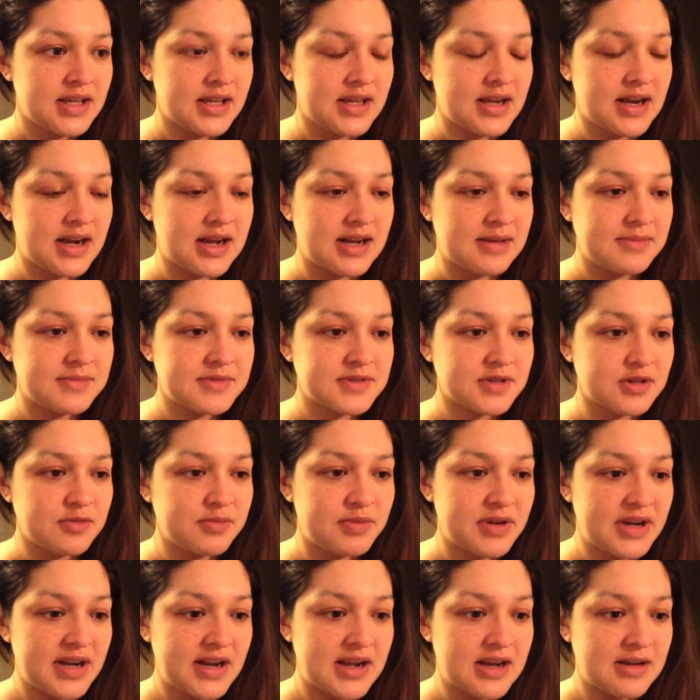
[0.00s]
Edom's
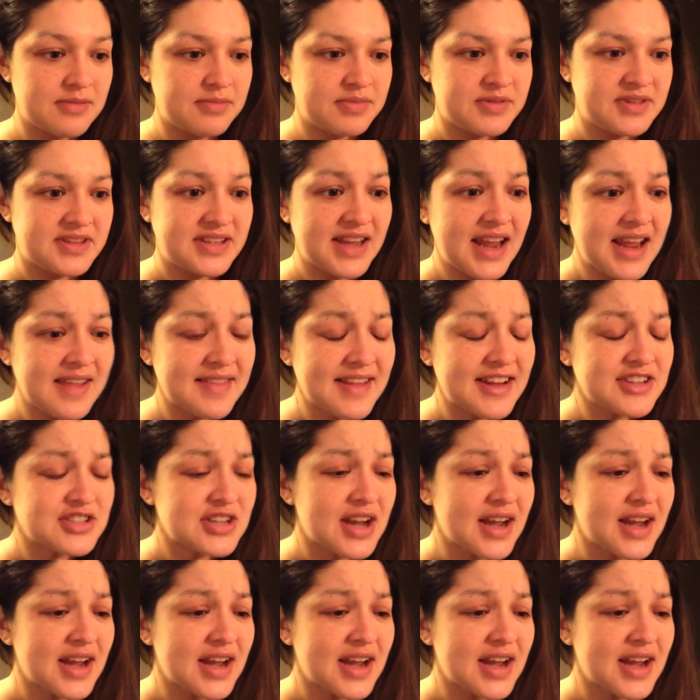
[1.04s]
opening up. Dang, that